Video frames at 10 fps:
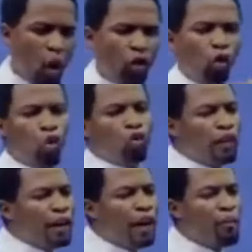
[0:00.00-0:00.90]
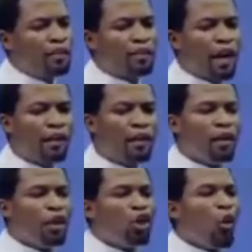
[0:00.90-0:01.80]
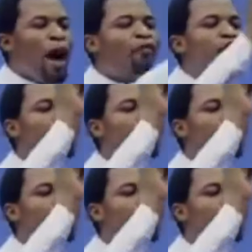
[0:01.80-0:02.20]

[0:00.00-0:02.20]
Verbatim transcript: God looked at them and said, You have